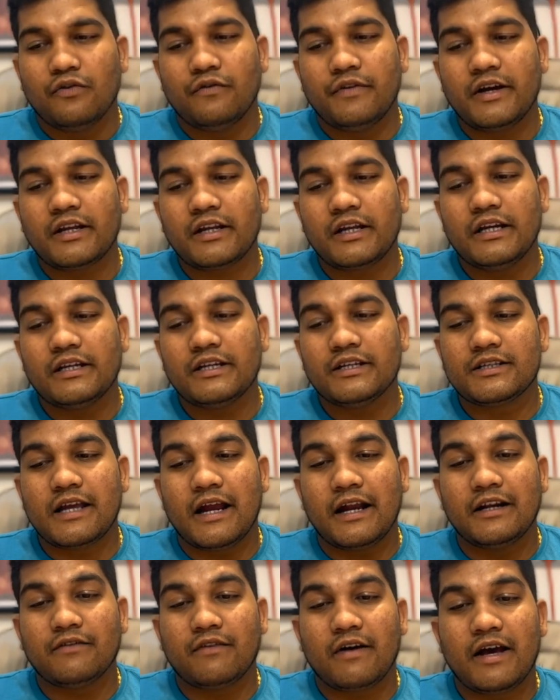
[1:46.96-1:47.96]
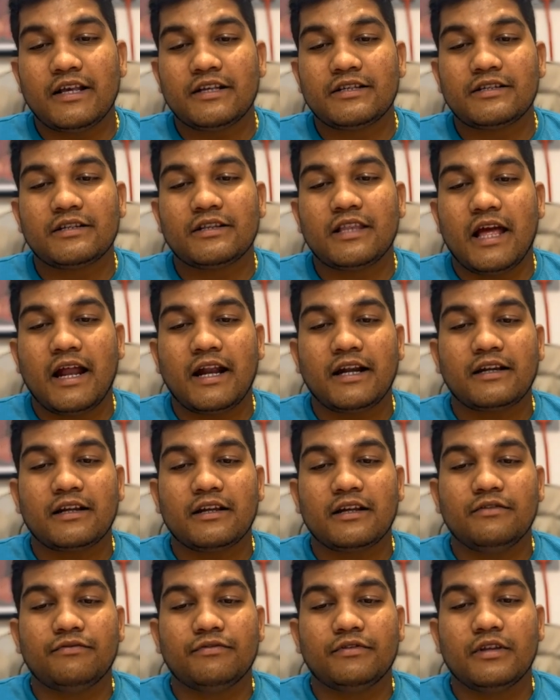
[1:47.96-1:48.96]
where it is advised
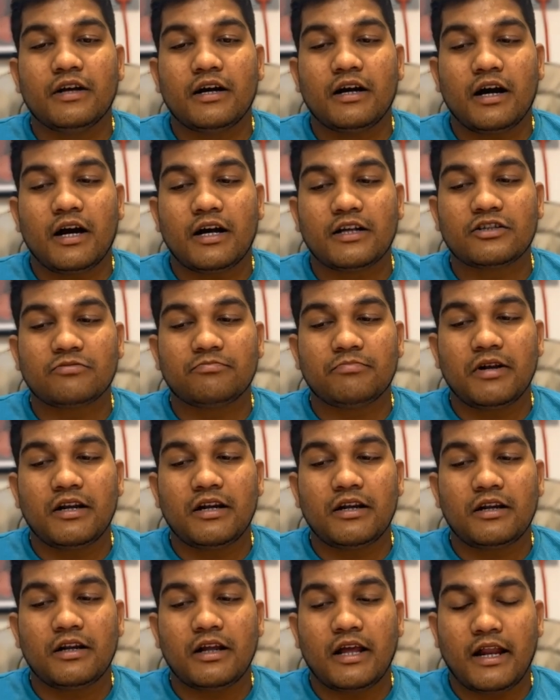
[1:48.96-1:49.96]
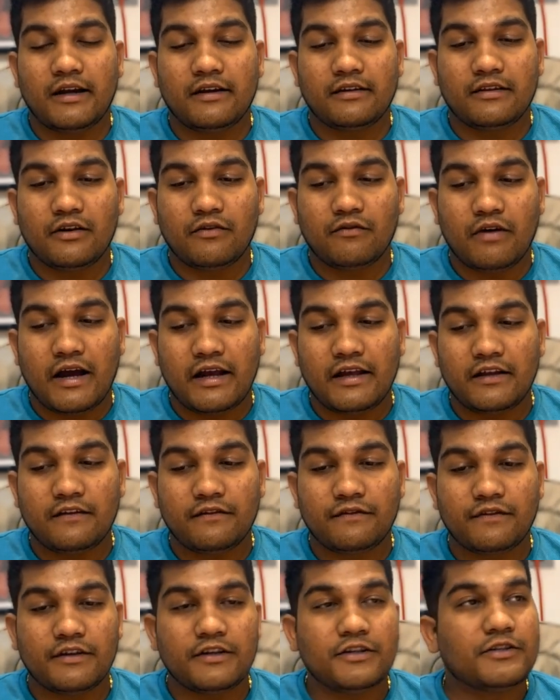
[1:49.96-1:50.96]
that if the husband and the
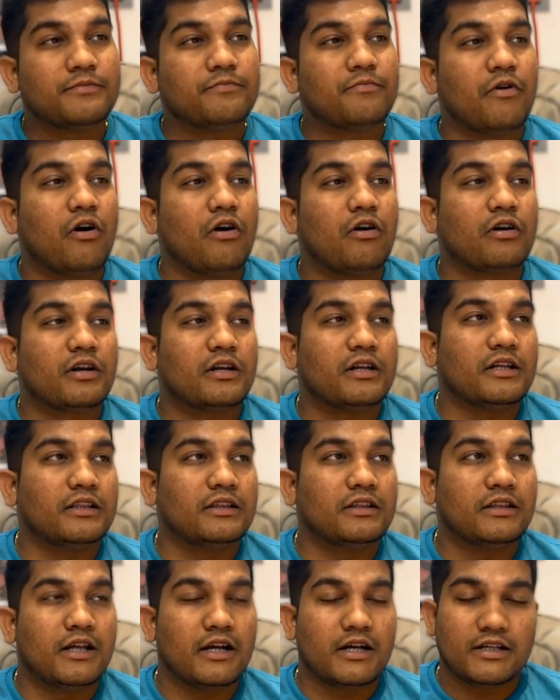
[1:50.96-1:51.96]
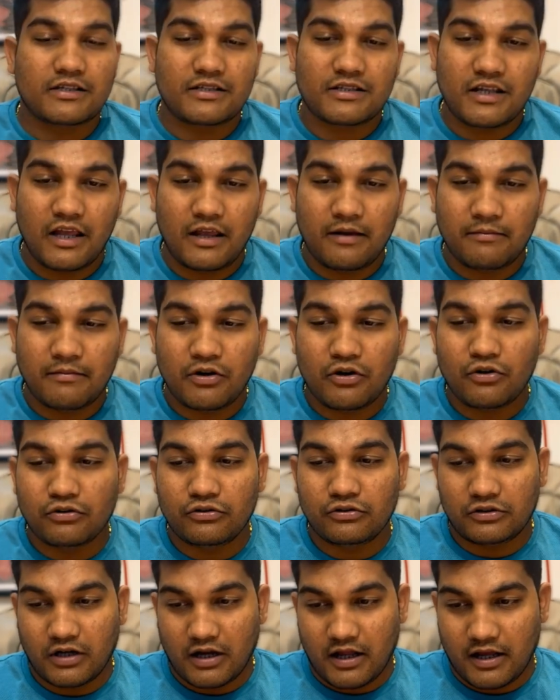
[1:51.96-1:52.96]
wife is born in the same
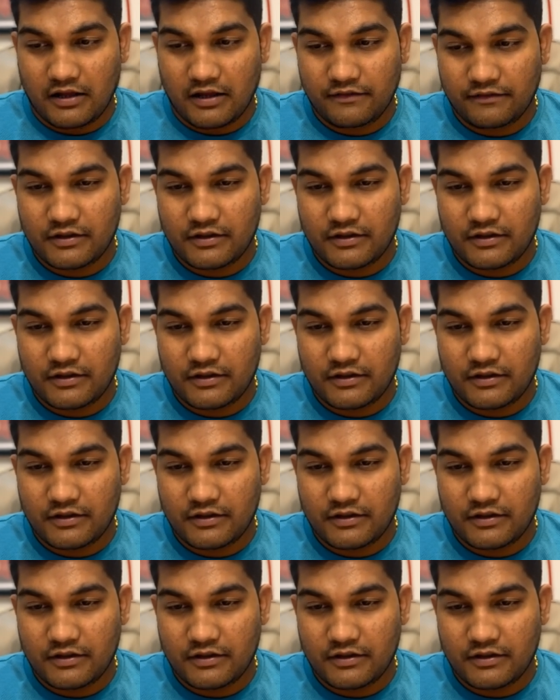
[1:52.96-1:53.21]
gotra,